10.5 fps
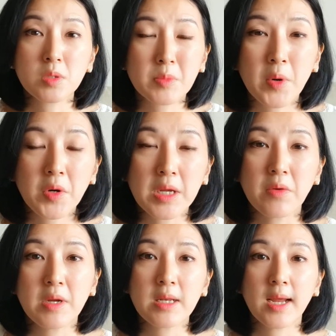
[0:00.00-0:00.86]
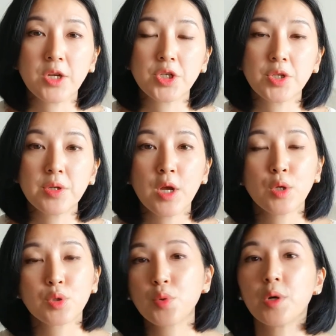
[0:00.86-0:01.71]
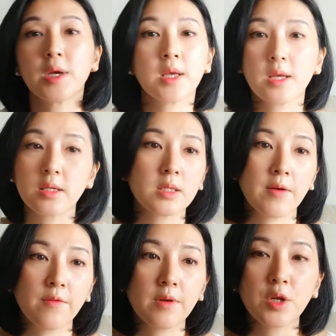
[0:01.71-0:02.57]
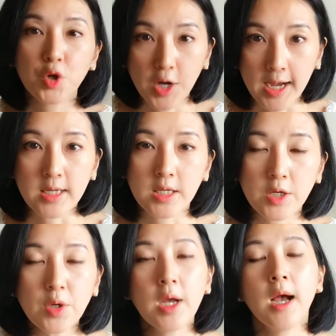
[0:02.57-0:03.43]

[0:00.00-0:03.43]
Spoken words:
small irritation. So it is definitely not ideal.